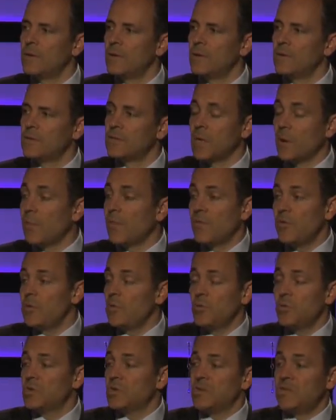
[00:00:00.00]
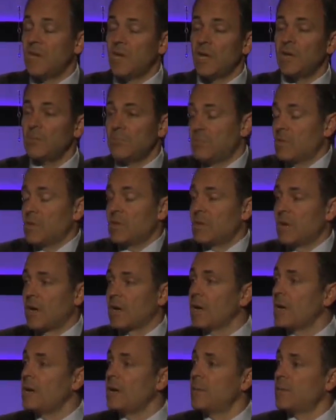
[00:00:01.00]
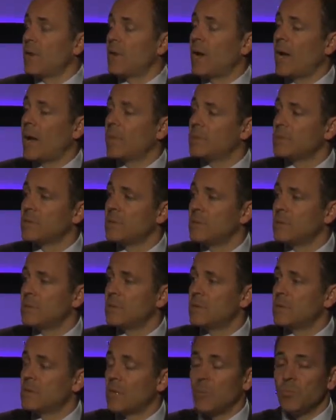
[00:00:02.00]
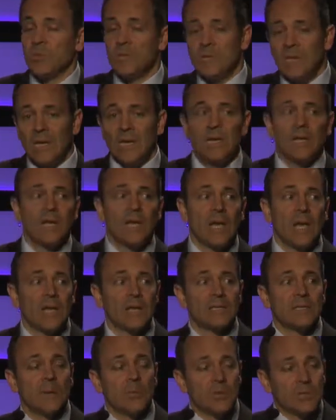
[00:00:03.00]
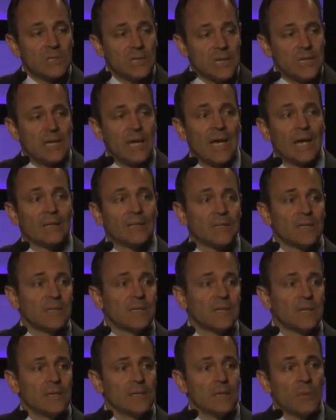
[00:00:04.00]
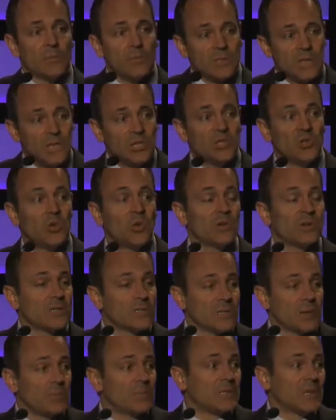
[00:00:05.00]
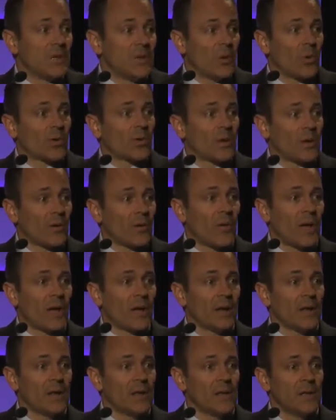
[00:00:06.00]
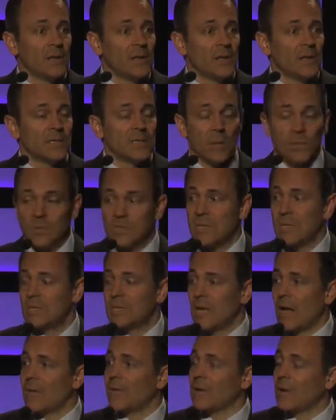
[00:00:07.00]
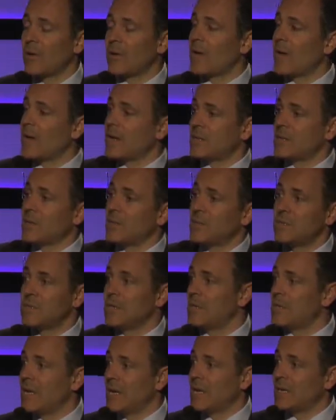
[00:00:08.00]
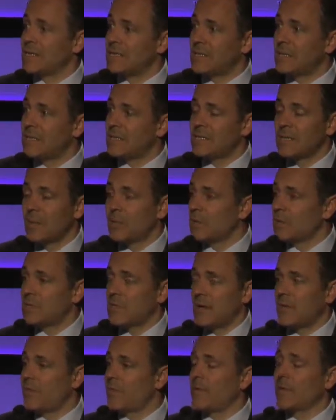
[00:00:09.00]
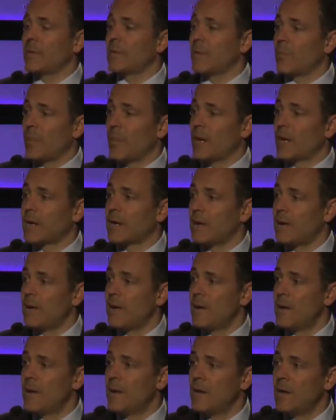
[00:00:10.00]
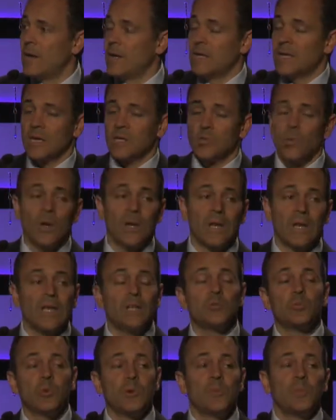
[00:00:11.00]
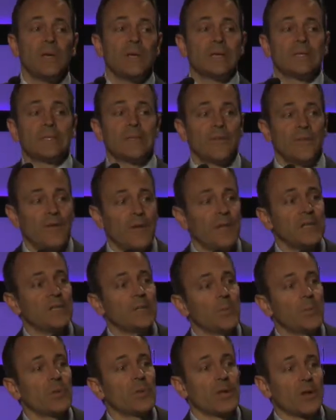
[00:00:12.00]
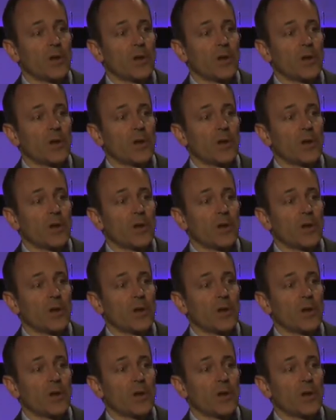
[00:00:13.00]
Some of you would say Kentucky, perhaps. Some would say Indiana, some would say Texas, some would say Georgia, some would say North Carolina, some would say South Carolina, some would say Tennessee, some would say fill in the blank. And guess what? Each would be as defensible and